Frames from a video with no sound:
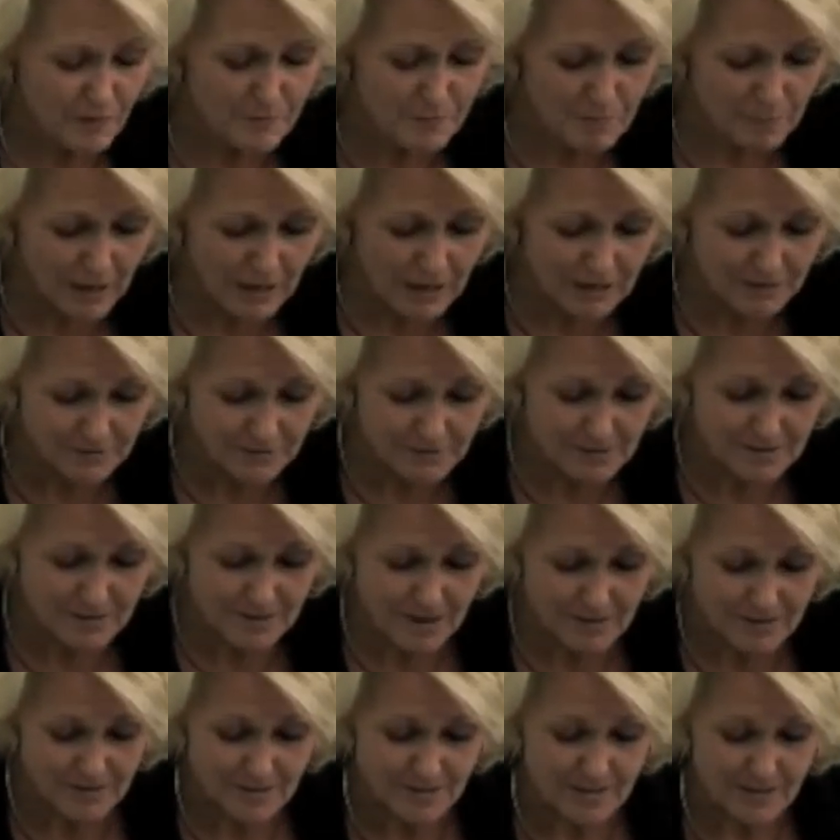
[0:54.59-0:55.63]
Plaque on his
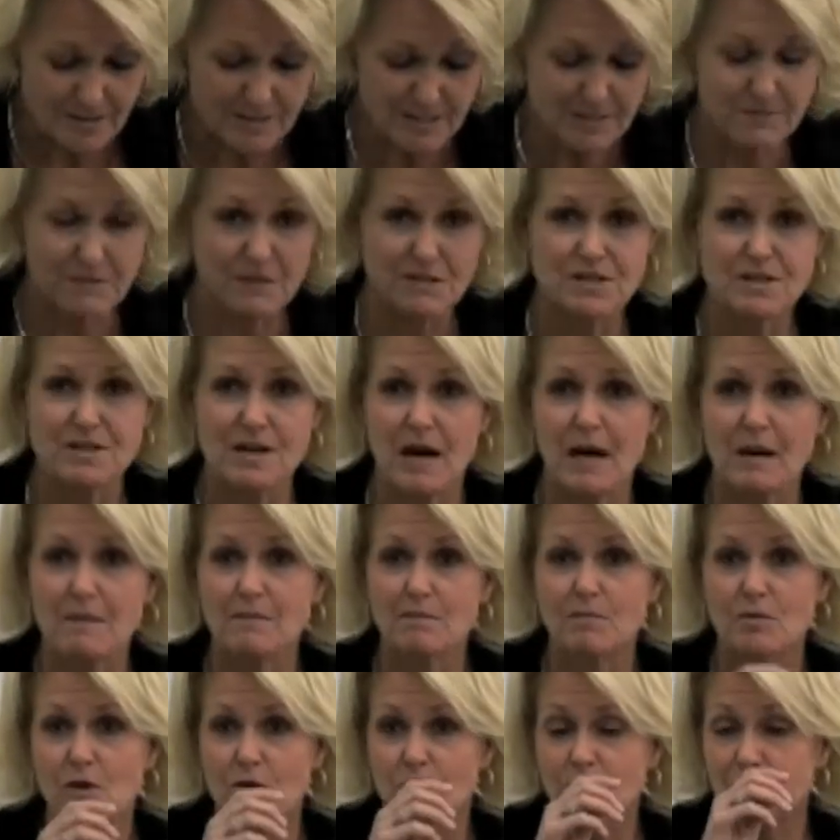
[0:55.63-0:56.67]
desk says, if it's
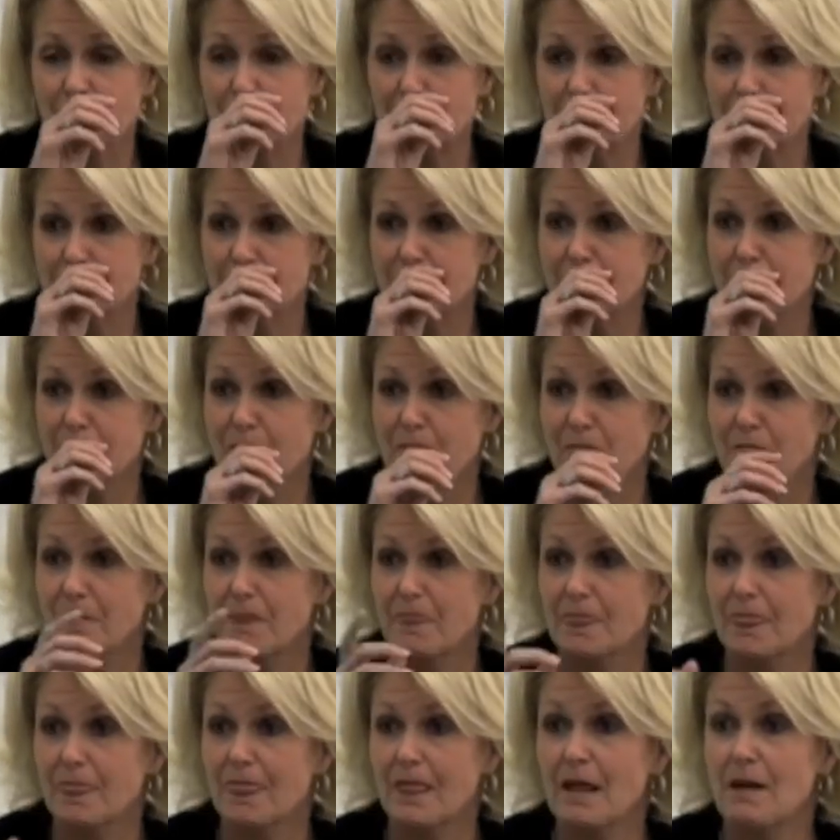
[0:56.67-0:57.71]
not broken,
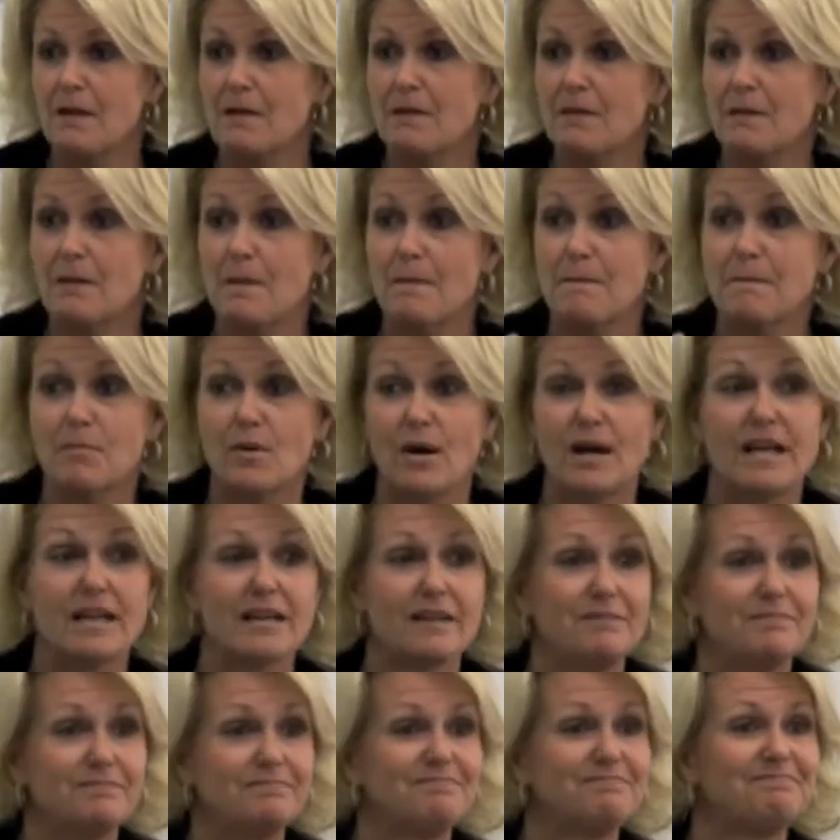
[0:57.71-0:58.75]
break
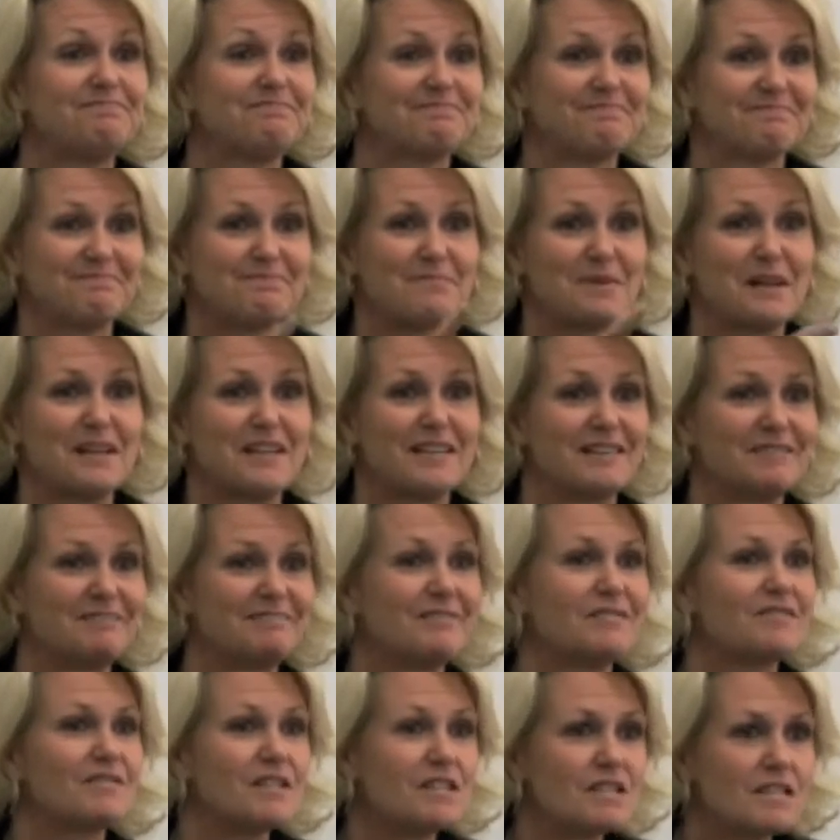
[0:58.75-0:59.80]
it. Break it.
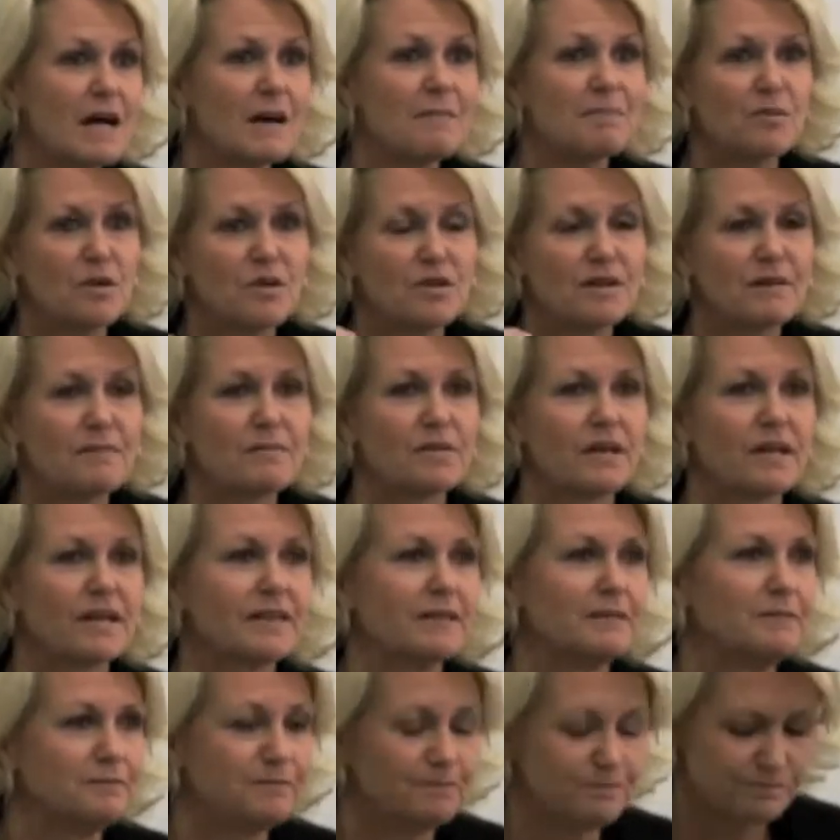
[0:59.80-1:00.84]
If it's not broken, break
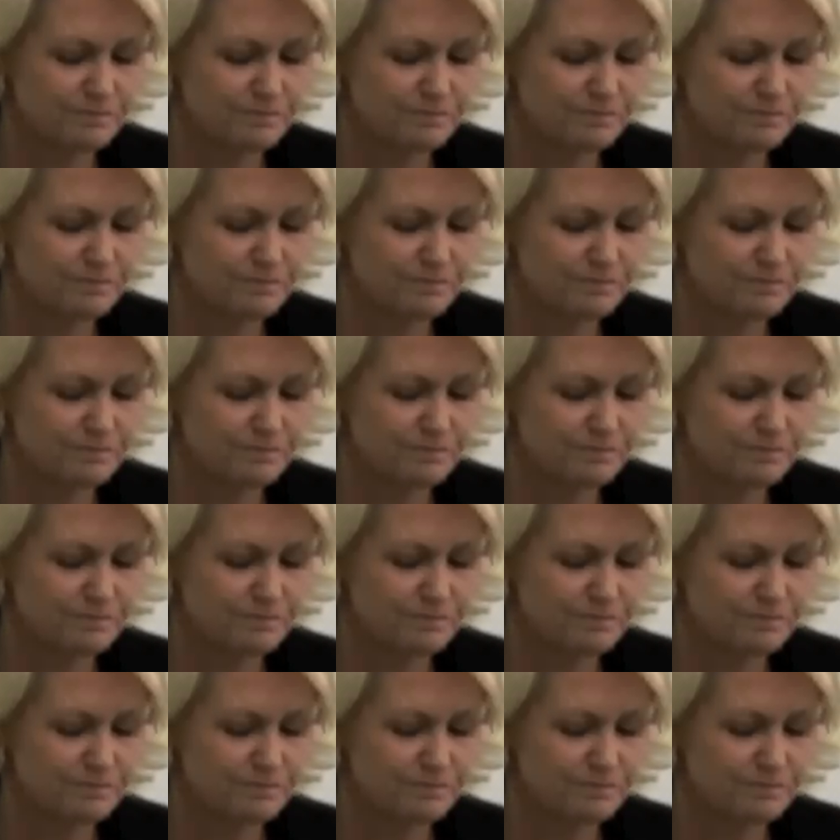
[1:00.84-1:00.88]
it.